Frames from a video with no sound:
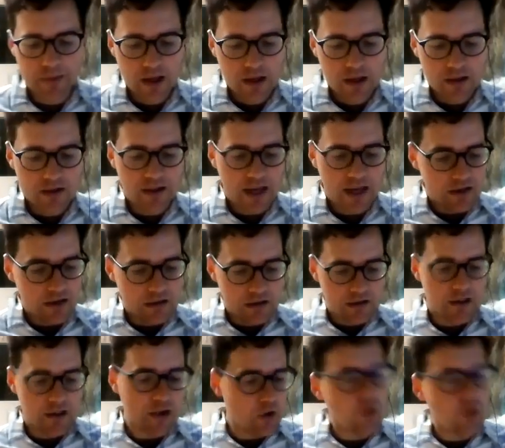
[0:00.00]

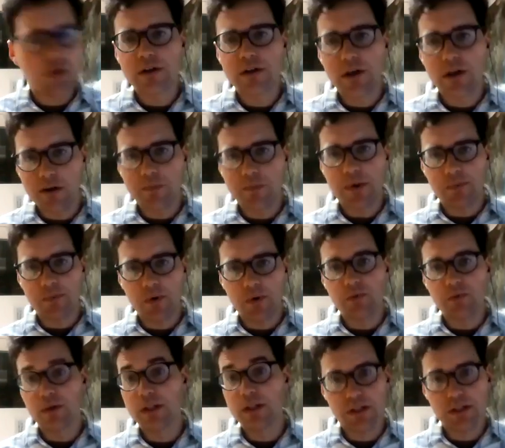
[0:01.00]
that ordinary people
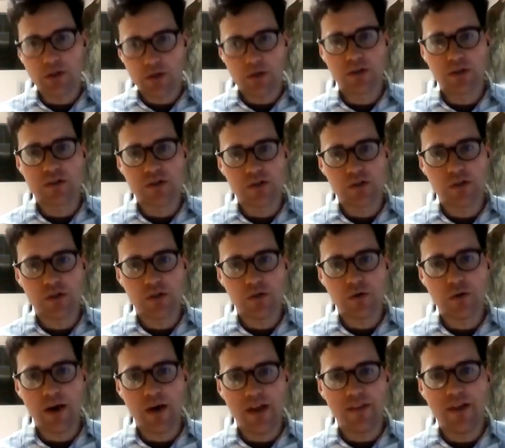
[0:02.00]
really couldn't
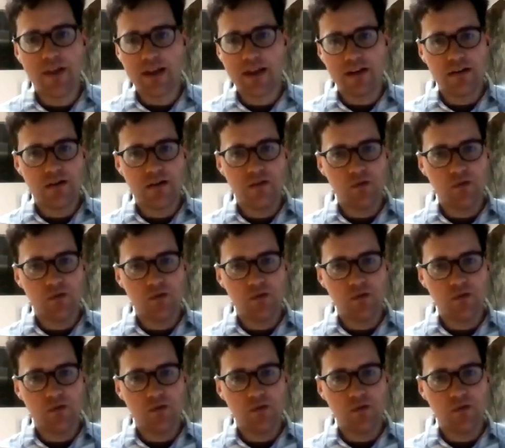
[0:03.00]
do, and that